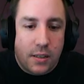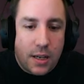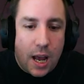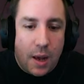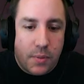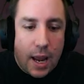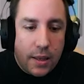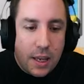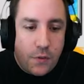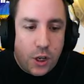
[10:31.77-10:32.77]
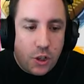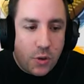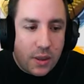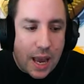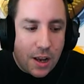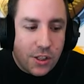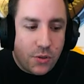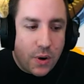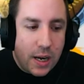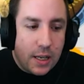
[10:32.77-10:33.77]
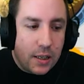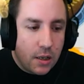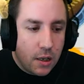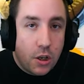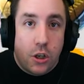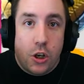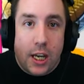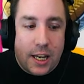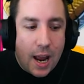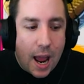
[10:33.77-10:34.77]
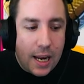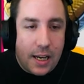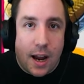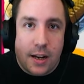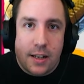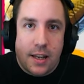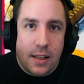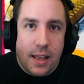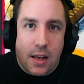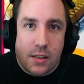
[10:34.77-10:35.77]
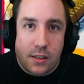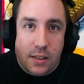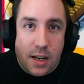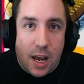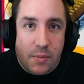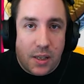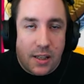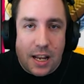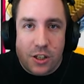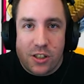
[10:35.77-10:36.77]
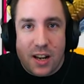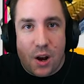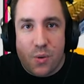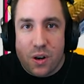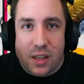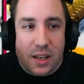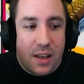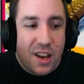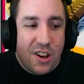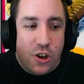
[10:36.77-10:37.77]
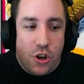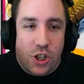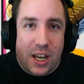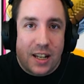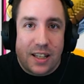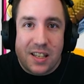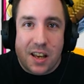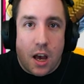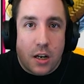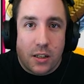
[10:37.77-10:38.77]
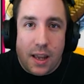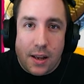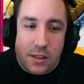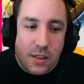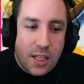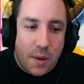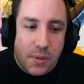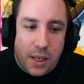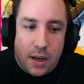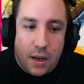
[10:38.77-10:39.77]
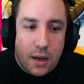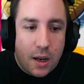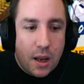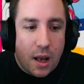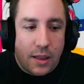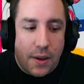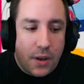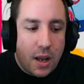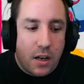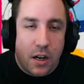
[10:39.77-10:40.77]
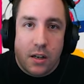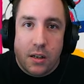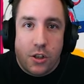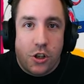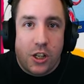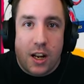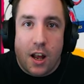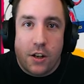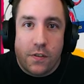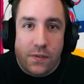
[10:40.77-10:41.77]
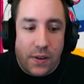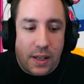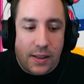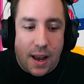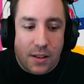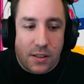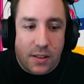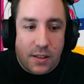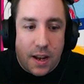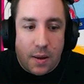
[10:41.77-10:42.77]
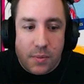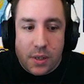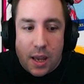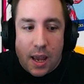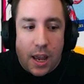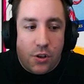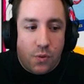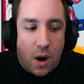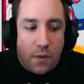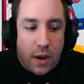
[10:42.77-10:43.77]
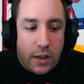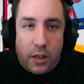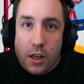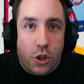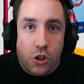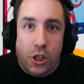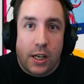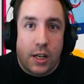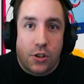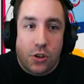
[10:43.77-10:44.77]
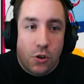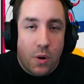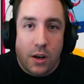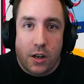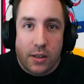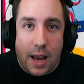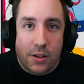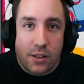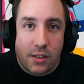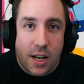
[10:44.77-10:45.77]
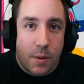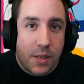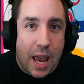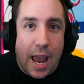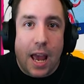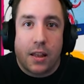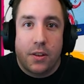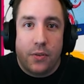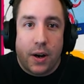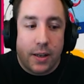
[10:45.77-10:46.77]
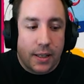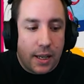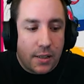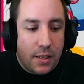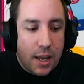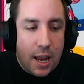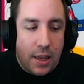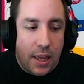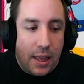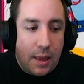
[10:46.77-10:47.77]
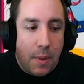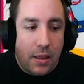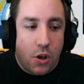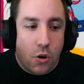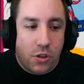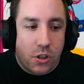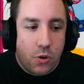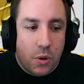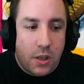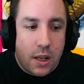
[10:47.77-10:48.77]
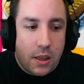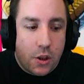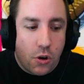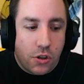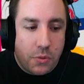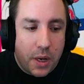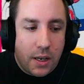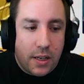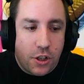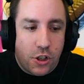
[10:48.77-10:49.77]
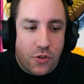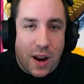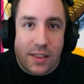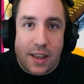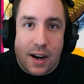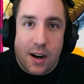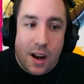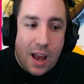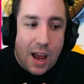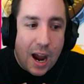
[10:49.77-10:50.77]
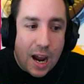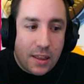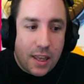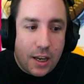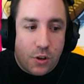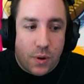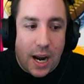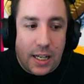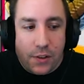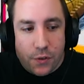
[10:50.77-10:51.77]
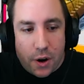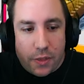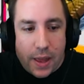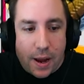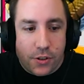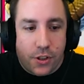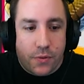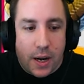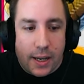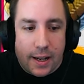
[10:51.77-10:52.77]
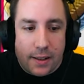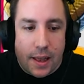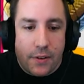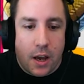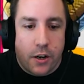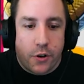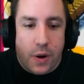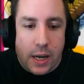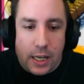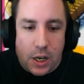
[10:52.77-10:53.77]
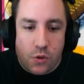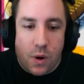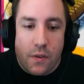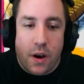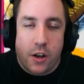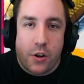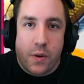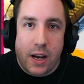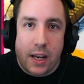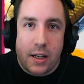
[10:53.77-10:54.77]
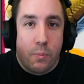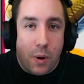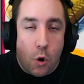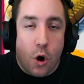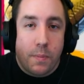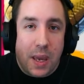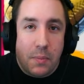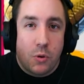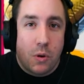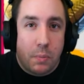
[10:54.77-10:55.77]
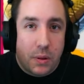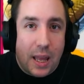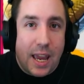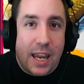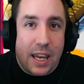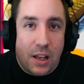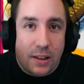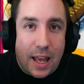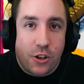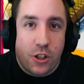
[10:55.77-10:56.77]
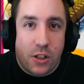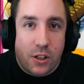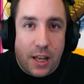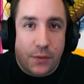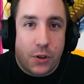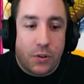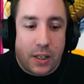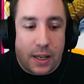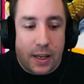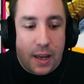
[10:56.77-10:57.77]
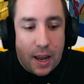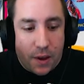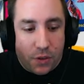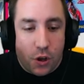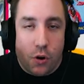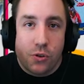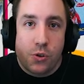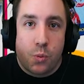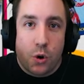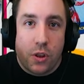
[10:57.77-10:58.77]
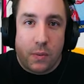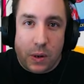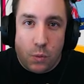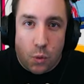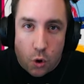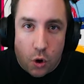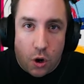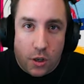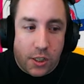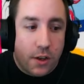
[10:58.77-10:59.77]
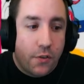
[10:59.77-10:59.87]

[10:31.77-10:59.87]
stubs. And then if you get to a thousand rating, you get an icon and ten thousand stubs, and that's just not worth it. You should get at least one hundred thousand stubs here. eleven hundred, you should get one hundred fifty thousand stubs. And twelve hundred, you should get two hundred thousand stubs at the very least. If they, they made those two, those three additions right there, I think grinding for a thousand rating, eleven hundred rating, and twelve hundred rating, more people would play Legend difficulty if those were the rewards